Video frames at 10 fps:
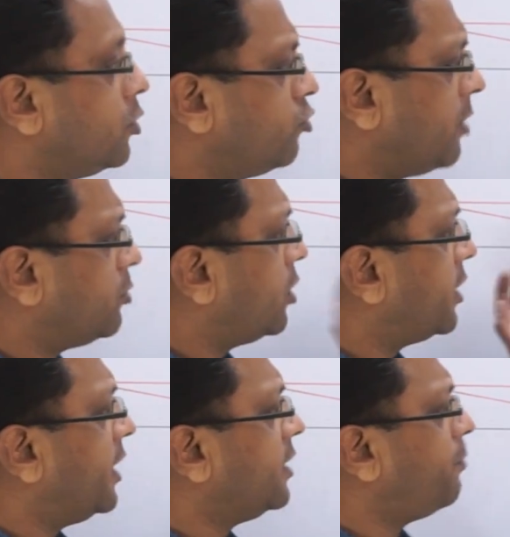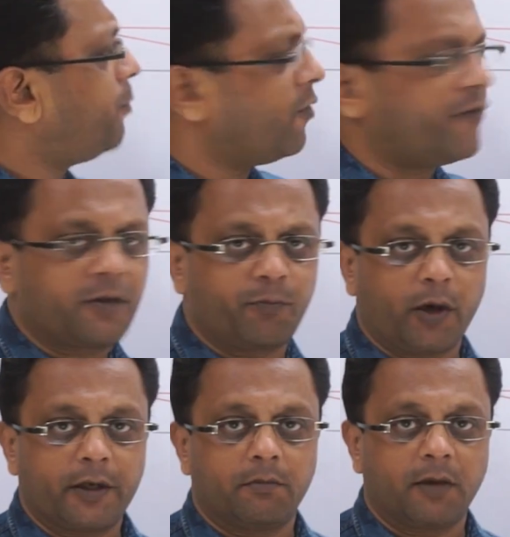So I'm not getting the perfect
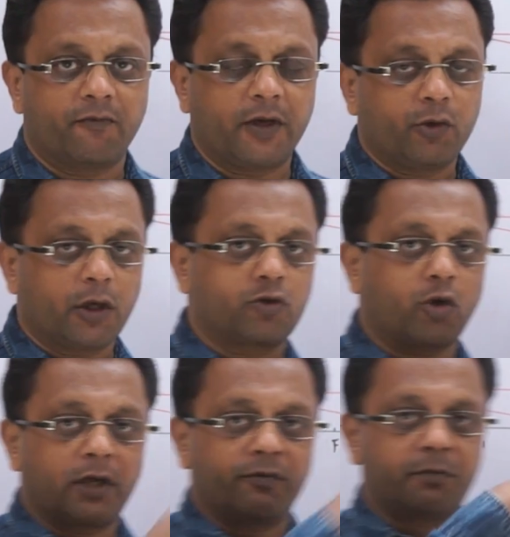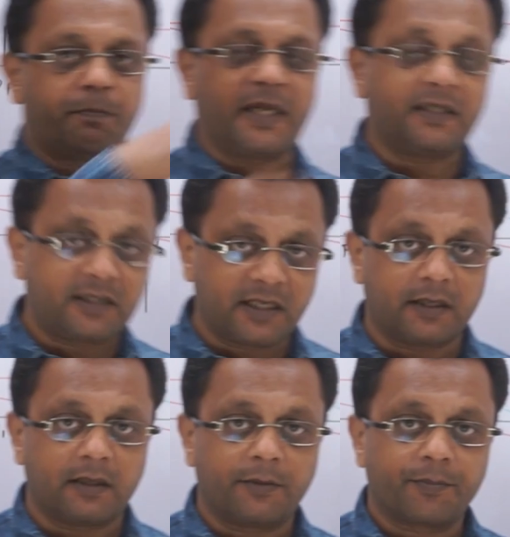point. But when you are drawing with
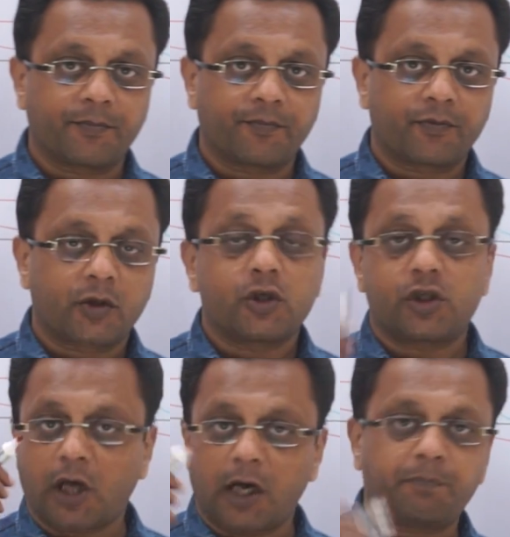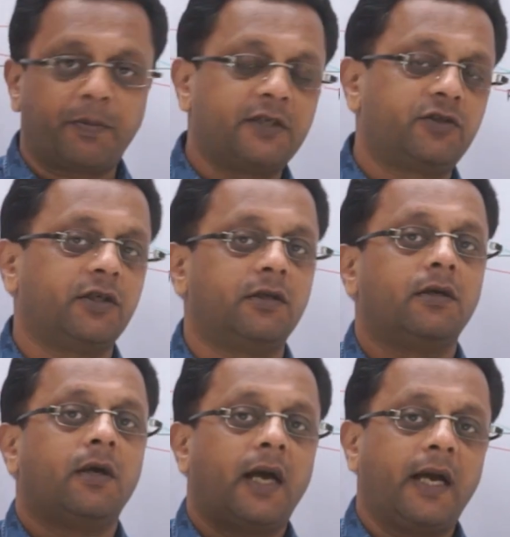pencil, sharp pencil
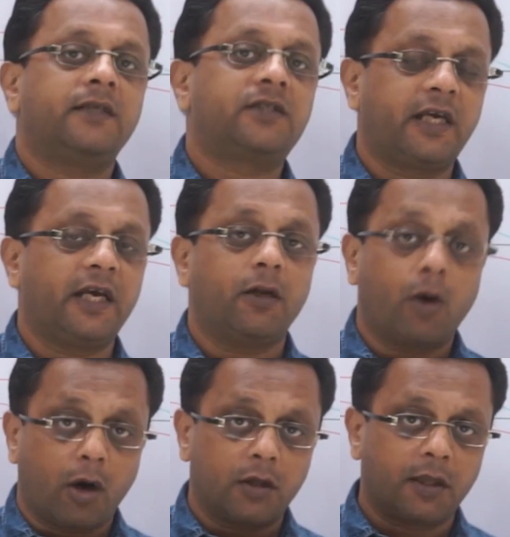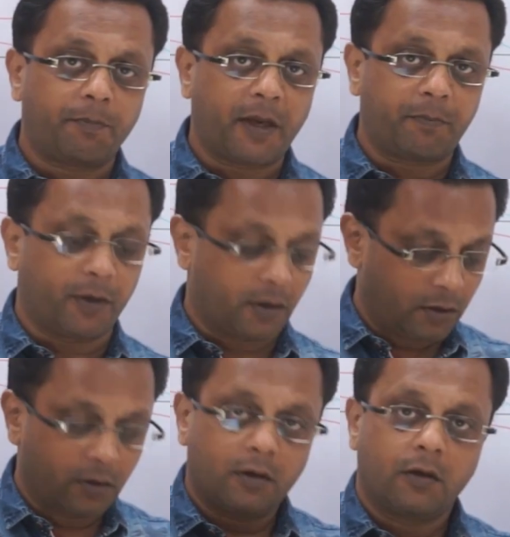and scale on the paper
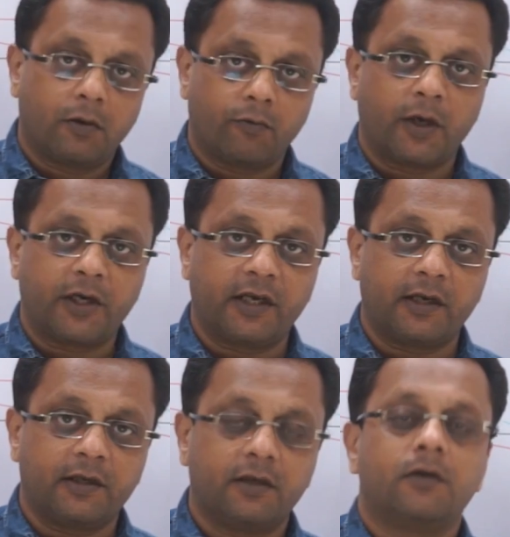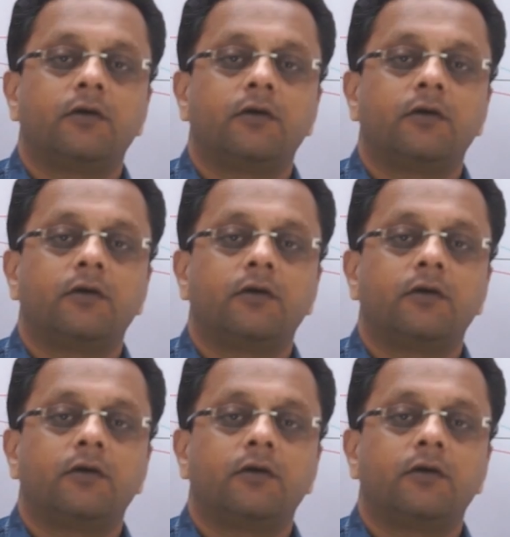vertically,